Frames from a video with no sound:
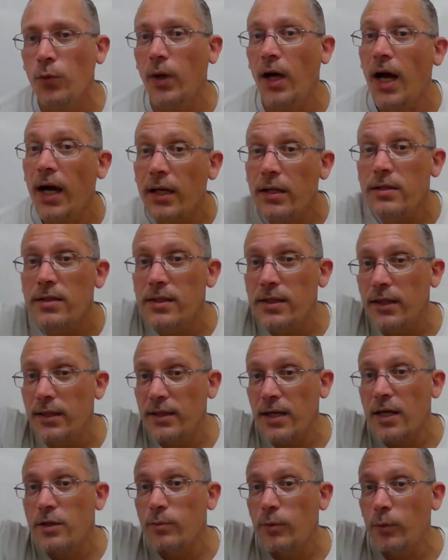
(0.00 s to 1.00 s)
Well, I can see
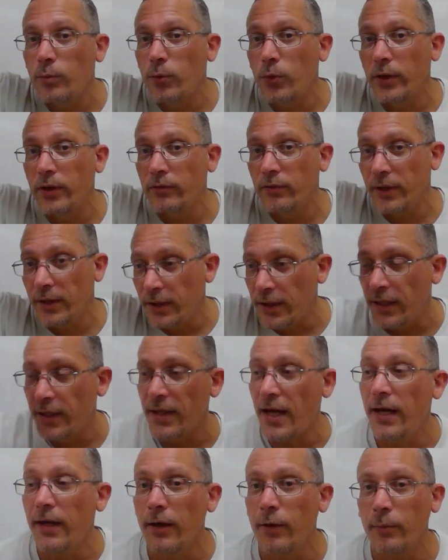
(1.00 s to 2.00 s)
a decimal point written
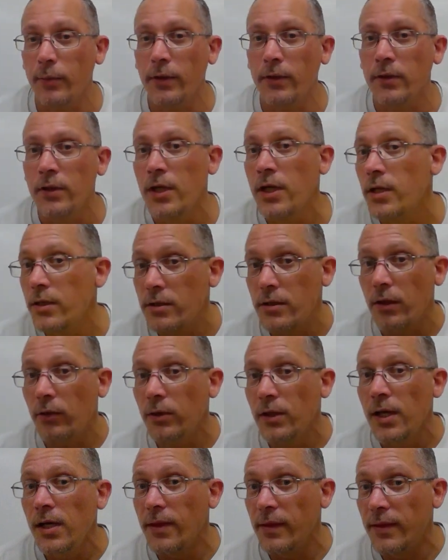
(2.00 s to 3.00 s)
in that number.
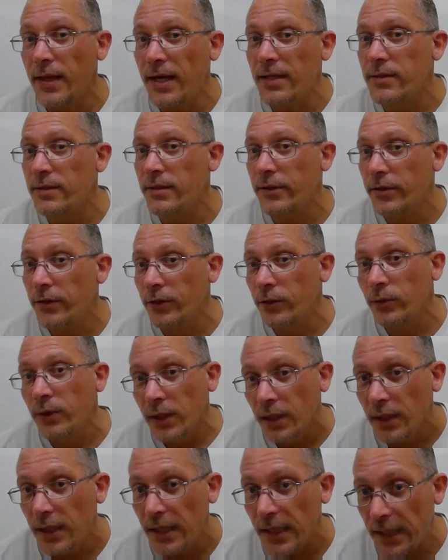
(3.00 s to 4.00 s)
So that 0
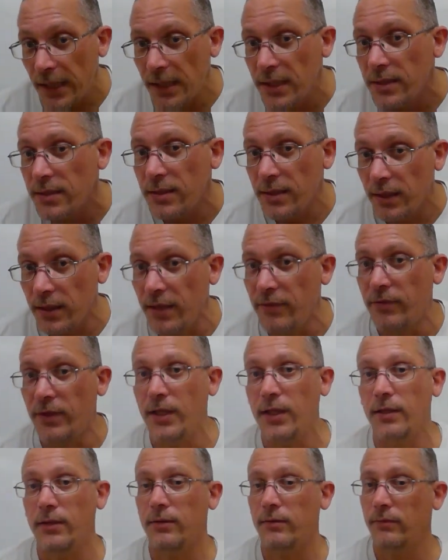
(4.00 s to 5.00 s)
is
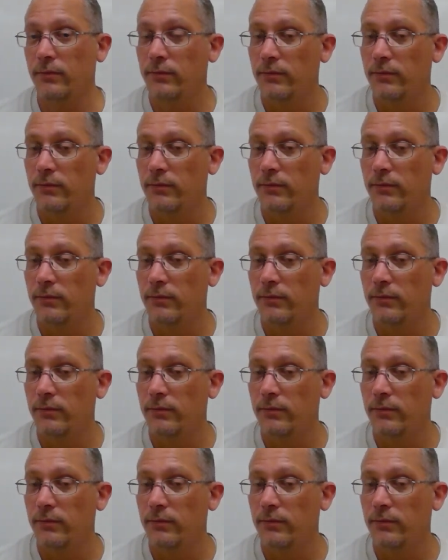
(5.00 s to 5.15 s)
significant.